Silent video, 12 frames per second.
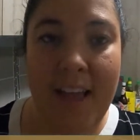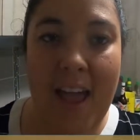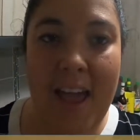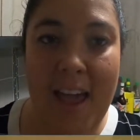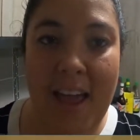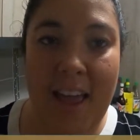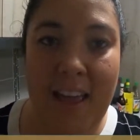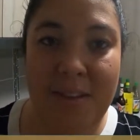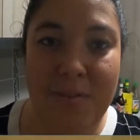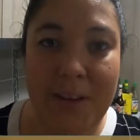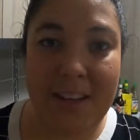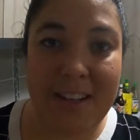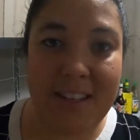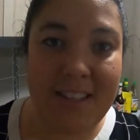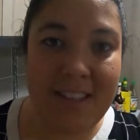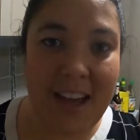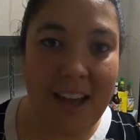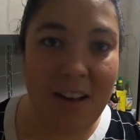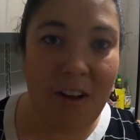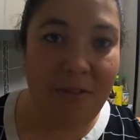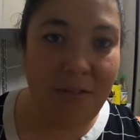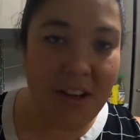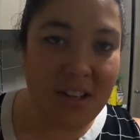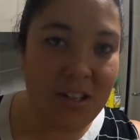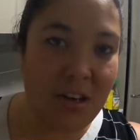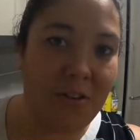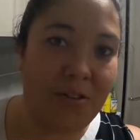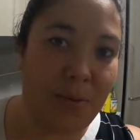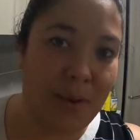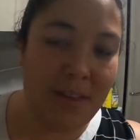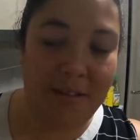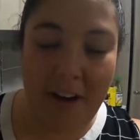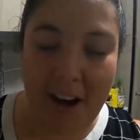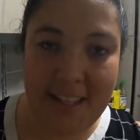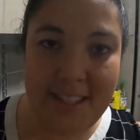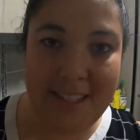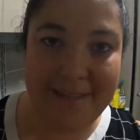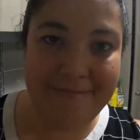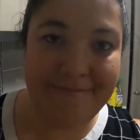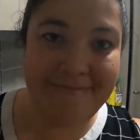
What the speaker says: and we're going to start first off with the rice.